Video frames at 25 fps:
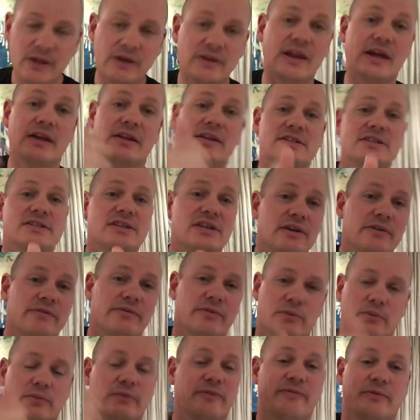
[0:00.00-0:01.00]
Now, let's think of
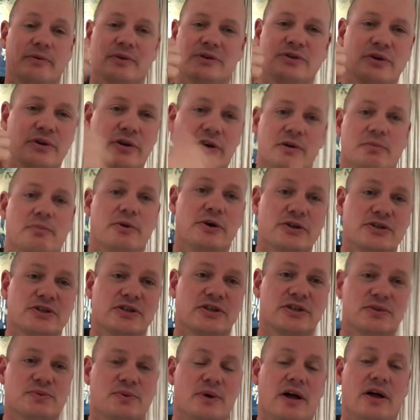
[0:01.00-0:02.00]
it, if we're talking
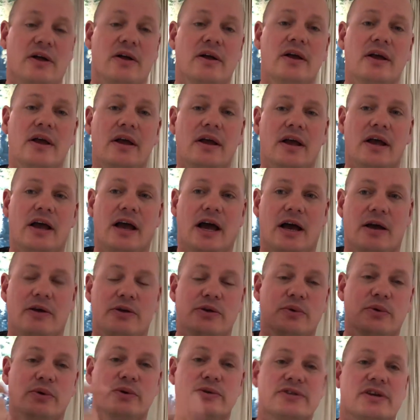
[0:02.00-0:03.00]
commercial as well.
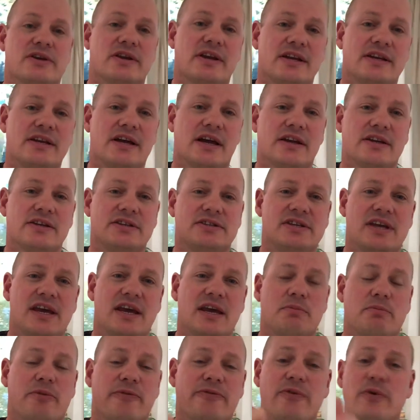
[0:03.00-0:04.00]
You also need to
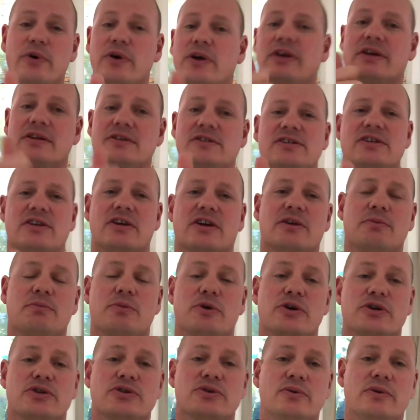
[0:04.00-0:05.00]
understand, before you consider
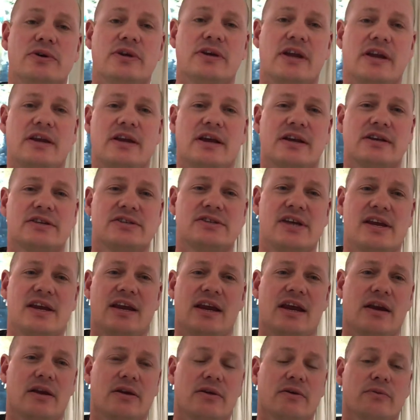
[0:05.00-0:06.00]
commercial, you need to
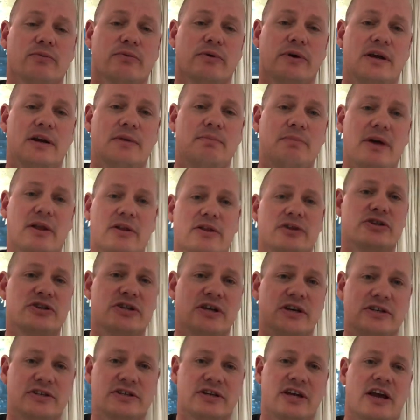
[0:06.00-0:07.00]
understand how to read balance
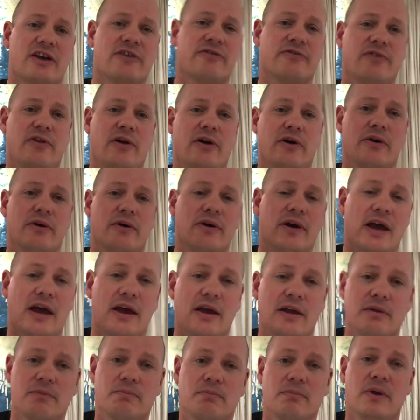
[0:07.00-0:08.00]
sheets, cash flow,
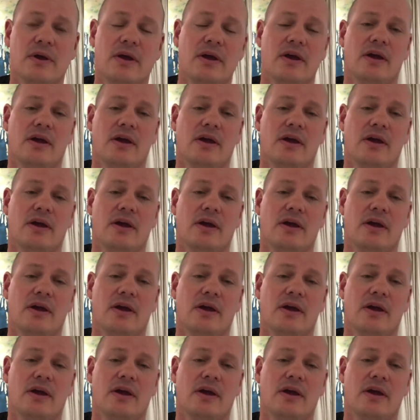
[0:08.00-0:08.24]
and